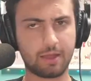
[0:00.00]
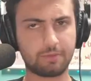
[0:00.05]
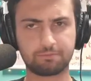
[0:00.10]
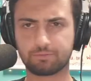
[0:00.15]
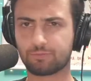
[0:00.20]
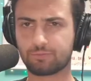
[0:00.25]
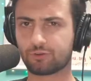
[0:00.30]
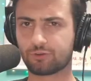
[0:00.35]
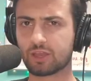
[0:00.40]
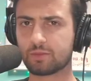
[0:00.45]

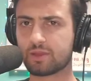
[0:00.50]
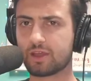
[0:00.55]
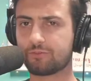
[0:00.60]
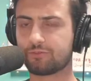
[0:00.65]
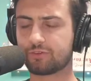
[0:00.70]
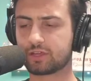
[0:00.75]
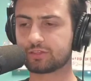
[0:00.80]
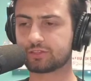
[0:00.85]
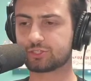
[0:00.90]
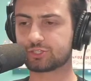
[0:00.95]
forgive me, I
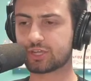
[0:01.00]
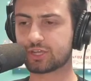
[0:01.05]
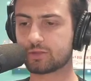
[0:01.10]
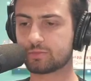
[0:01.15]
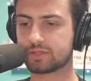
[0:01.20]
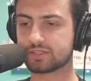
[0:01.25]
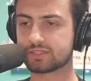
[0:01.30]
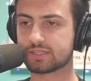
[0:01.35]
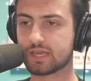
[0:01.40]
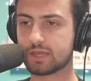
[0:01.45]
forget the
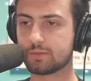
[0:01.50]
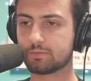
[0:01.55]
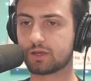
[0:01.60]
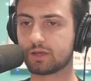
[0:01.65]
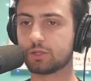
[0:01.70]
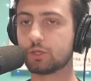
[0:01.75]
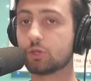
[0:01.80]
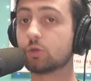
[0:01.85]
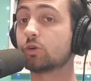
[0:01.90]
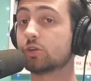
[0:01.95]
gentleman's name,
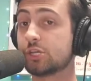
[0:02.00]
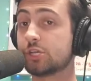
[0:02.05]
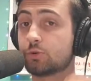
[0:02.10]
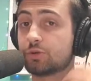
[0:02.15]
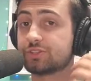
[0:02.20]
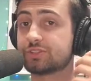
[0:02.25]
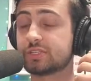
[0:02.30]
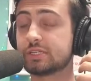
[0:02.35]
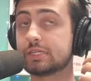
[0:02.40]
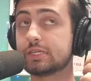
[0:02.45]
but he
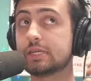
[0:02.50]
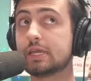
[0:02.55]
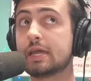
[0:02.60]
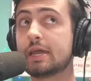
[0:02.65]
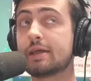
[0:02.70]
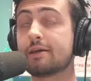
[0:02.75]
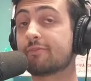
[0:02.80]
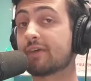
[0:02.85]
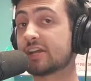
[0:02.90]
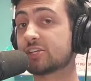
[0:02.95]
was the
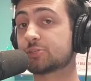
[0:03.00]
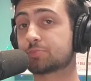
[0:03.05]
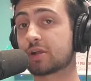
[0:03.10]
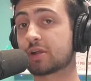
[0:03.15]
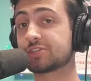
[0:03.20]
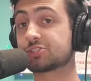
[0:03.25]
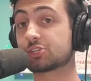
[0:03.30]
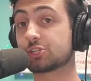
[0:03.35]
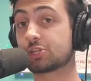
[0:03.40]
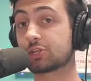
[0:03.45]
vice
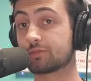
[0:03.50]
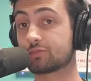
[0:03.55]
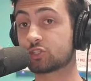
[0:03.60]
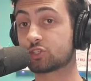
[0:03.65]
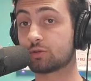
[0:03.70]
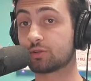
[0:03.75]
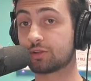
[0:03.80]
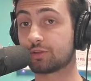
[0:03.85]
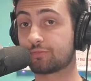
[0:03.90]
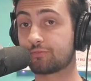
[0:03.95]
president of
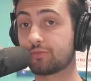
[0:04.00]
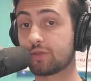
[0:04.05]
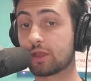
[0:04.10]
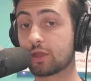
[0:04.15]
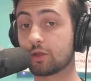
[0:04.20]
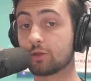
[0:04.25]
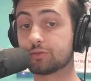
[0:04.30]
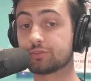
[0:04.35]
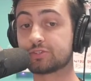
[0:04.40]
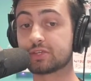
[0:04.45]
student
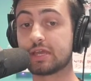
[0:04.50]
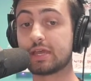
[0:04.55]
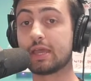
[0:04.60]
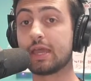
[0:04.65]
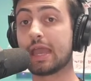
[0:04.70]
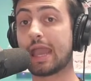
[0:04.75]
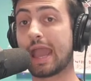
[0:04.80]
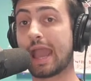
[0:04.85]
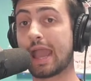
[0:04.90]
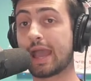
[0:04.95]
affairs
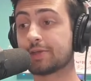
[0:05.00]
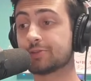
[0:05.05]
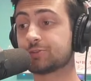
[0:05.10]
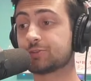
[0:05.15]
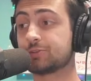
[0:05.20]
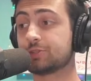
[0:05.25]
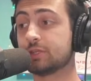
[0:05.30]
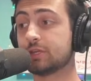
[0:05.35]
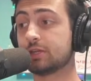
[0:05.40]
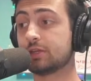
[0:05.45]
and
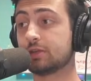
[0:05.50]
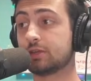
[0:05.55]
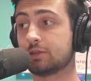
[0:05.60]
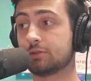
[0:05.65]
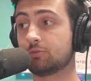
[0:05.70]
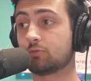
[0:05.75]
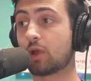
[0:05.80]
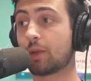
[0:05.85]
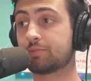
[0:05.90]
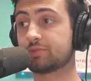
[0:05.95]

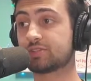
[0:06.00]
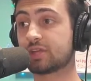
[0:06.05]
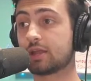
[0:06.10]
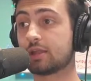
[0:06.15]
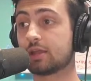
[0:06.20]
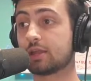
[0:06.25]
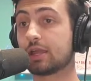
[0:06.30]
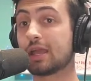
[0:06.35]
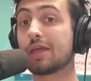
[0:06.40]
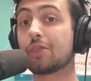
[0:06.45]

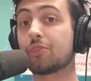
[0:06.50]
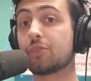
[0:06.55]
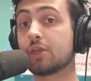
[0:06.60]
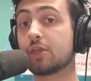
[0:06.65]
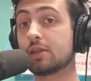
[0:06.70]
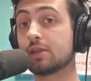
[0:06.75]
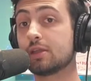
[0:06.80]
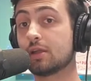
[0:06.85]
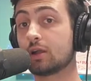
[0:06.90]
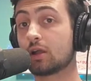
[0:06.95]
representing
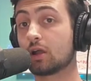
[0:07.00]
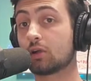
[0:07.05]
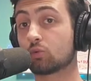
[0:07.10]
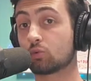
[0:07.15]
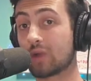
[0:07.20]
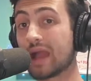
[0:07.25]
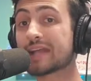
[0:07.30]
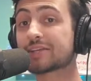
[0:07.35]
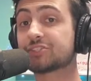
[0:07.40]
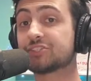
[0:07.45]
the
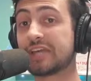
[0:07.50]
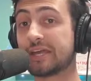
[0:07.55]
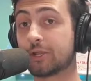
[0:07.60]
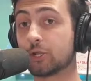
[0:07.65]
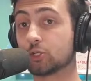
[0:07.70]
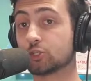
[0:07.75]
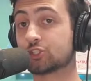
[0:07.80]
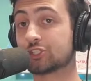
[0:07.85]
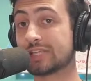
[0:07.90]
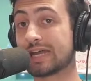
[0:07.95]
rec
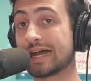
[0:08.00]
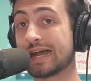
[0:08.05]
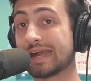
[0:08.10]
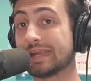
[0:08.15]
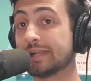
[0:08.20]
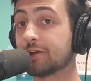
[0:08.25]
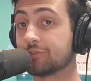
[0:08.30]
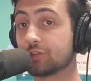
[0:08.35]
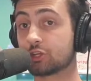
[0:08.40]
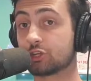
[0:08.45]
center
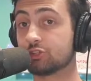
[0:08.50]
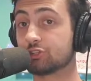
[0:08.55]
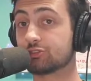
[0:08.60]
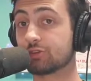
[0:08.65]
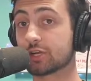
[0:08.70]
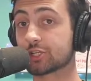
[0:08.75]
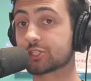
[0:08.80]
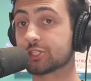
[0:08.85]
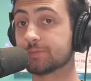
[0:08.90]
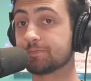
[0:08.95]
side of the
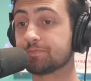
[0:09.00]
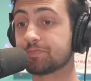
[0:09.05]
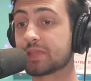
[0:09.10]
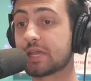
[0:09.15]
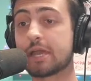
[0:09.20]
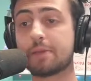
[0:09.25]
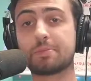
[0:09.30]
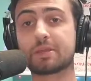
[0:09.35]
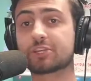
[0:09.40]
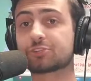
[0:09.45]
construction.
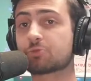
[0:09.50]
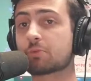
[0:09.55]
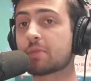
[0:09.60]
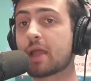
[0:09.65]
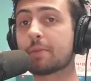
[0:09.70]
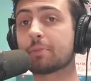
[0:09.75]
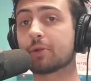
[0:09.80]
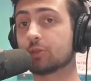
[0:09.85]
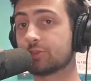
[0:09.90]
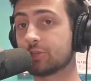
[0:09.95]
Because
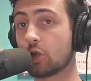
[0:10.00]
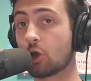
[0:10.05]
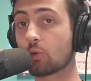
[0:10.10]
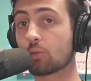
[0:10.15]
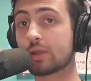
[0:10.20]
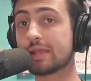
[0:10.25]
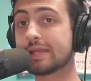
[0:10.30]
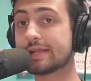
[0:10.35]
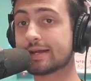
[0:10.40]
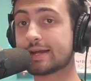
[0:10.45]
remember, the
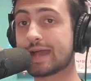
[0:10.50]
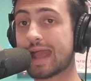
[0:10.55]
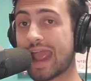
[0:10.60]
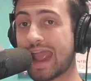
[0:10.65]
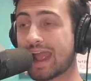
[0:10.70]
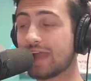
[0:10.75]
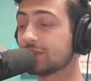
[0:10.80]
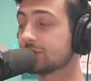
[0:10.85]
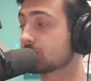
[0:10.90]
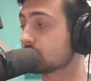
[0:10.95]
arena
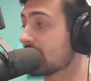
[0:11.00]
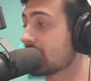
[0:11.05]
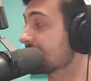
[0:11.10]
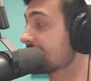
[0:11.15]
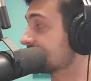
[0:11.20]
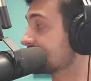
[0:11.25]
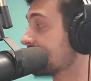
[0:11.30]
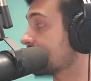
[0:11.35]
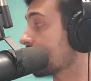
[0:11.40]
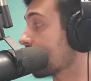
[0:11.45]
and the rec
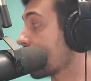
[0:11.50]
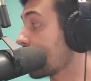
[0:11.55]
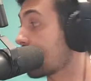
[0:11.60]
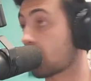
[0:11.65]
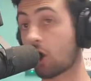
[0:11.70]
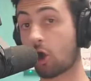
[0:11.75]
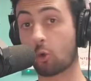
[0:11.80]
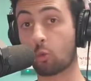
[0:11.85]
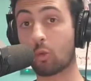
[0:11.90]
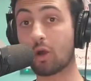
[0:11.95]
center
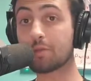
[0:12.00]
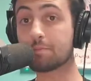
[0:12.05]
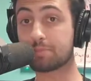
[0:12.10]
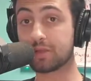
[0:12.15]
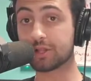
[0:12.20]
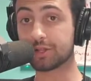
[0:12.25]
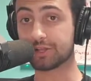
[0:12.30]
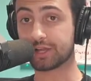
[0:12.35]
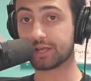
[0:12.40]
are one building.